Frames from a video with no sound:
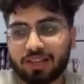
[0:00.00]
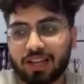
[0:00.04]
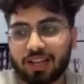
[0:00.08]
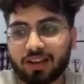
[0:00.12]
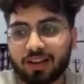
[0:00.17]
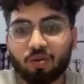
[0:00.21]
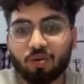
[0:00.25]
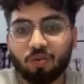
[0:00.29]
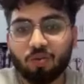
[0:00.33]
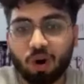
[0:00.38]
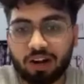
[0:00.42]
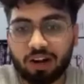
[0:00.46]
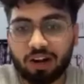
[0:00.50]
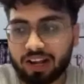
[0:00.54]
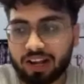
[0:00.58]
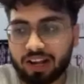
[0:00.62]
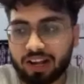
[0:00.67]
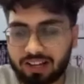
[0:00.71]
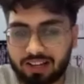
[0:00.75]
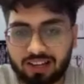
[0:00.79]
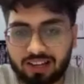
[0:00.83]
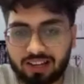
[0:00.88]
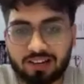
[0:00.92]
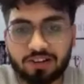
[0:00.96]
like what
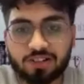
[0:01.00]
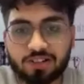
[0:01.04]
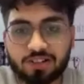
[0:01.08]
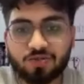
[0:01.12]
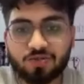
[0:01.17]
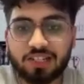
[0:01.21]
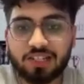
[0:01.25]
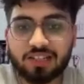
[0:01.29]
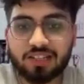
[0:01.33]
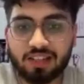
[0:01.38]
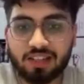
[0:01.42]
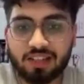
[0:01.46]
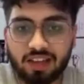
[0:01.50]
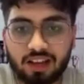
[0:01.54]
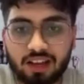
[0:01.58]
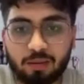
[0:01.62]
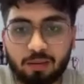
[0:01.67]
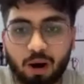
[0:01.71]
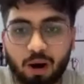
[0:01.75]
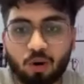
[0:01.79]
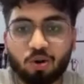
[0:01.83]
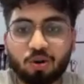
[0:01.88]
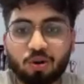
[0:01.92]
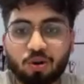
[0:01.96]
others will think
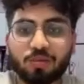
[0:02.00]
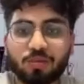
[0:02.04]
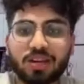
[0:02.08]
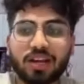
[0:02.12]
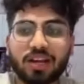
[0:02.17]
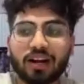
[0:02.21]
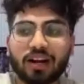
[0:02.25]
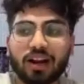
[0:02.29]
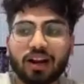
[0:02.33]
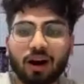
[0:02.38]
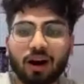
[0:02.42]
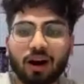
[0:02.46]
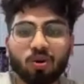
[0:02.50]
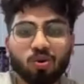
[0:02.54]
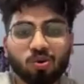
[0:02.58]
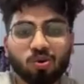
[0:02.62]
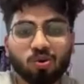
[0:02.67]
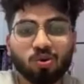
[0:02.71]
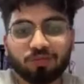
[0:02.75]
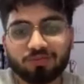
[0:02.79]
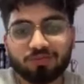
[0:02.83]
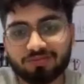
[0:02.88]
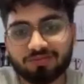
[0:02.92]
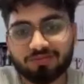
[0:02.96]
about me, and how